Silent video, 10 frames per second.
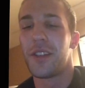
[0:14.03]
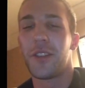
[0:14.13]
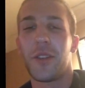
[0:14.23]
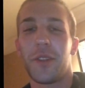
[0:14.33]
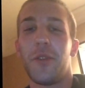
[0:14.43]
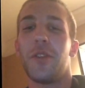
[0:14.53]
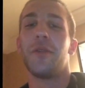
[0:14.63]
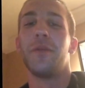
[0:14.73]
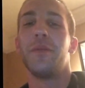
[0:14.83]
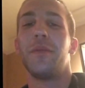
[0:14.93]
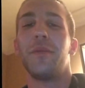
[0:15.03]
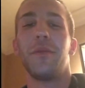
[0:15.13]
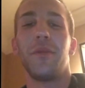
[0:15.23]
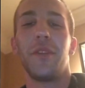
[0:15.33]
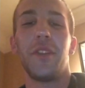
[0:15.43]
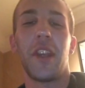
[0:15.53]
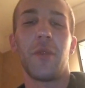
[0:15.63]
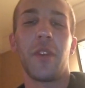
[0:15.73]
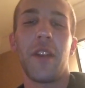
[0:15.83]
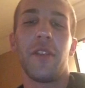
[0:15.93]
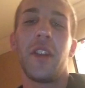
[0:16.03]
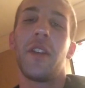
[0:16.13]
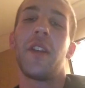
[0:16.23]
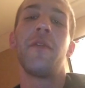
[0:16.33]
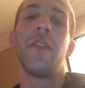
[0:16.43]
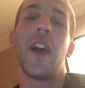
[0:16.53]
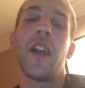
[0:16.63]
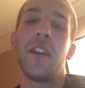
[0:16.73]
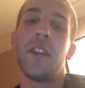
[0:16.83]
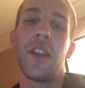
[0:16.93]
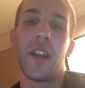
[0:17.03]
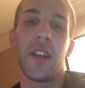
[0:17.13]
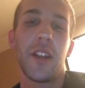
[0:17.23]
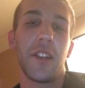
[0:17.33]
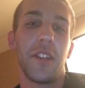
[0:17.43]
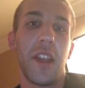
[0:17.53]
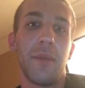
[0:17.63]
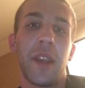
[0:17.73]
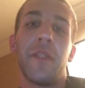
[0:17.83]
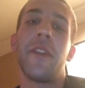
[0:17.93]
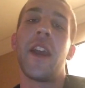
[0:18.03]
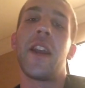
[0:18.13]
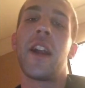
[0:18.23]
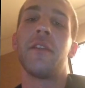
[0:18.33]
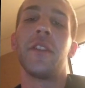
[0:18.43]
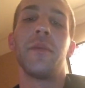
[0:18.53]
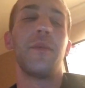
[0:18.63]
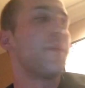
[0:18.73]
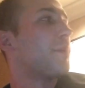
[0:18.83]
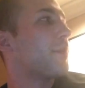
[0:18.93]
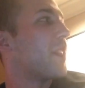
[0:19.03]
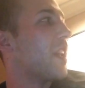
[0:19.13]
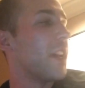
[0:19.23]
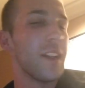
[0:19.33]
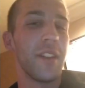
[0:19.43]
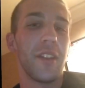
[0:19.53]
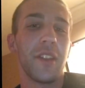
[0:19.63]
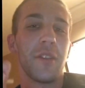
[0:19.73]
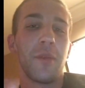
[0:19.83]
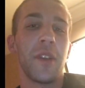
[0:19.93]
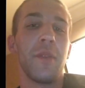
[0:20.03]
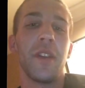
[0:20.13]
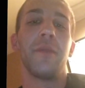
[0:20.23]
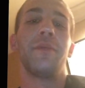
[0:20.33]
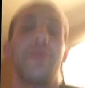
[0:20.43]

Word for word: So I told him, take whatever he can find in there and make a fan out of it. And this is what he made.